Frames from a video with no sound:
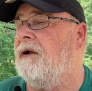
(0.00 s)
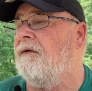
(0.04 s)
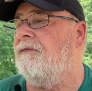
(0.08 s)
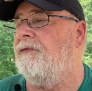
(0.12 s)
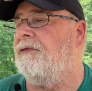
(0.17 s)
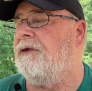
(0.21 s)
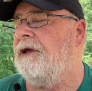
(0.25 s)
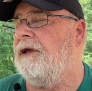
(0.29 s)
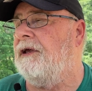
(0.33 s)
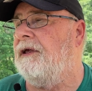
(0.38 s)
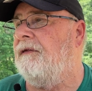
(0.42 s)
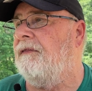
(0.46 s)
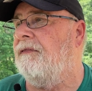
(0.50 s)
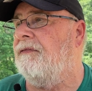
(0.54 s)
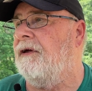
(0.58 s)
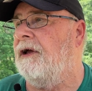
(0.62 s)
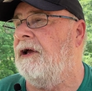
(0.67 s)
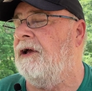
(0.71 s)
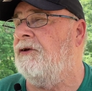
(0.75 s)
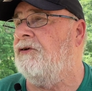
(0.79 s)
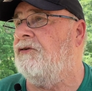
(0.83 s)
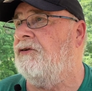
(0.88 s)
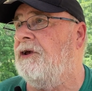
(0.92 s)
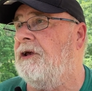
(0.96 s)
of the
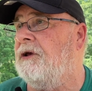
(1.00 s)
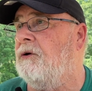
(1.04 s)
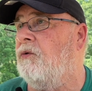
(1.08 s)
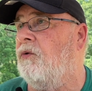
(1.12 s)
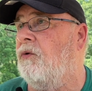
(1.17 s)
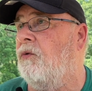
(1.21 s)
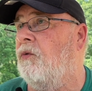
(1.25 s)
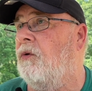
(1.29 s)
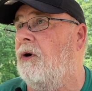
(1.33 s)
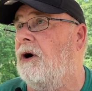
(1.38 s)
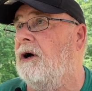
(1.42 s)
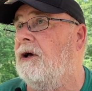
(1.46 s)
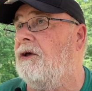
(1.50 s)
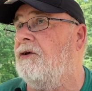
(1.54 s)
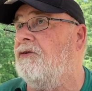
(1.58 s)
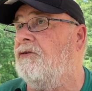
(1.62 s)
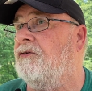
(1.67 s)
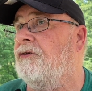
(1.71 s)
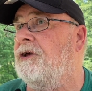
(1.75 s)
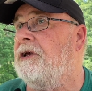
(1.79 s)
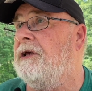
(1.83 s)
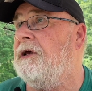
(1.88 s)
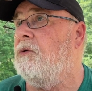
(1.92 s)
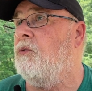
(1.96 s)
things he
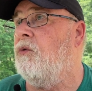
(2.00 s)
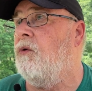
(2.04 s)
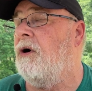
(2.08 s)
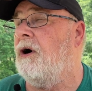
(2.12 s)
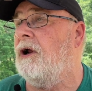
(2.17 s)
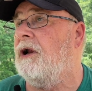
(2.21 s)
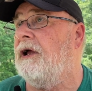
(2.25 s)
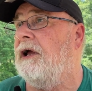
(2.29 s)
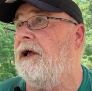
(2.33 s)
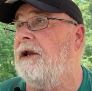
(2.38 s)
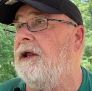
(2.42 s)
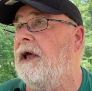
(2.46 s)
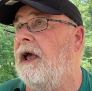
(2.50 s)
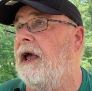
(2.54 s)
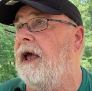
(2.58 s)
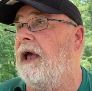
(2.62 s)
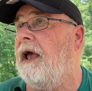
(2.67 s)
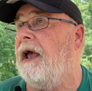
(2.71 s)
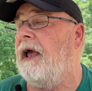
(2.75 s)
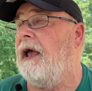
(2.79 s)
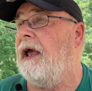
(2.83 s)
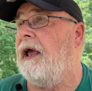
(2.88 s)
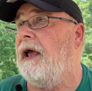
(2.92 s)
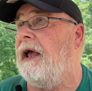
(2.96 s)
wanted
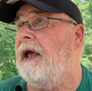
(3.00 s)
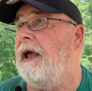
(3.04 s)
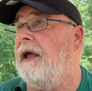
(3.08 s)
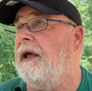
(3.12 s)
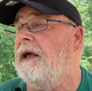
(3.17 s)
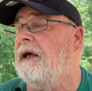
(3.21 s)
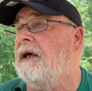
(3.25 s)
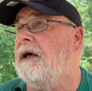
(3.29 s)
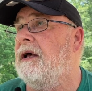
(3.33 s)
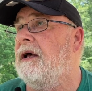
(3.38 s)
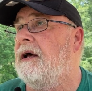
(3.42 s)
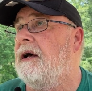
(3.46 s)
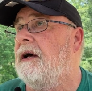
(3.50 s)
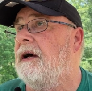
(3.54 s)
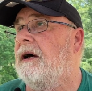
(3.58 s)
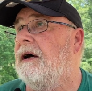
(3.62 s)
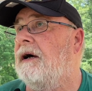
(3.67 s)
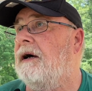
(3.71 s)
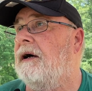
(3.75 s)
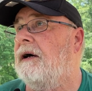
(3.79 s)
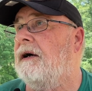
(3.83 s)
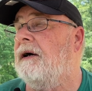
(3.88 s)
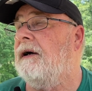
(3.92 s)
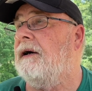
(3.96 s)
a
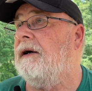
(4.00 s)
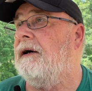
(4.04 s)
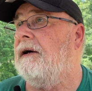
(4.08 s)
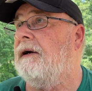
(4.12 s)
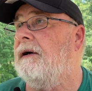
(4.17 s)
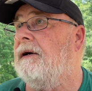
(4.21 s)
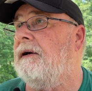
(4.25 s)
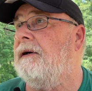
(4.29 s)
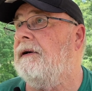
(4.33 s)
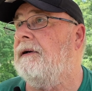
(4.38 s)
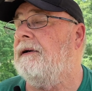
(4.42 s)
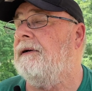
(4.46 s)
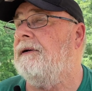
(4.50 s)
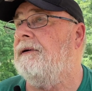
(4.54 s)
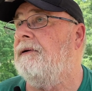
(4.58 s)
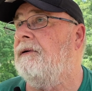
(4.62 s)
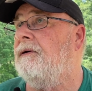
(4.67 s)
uh,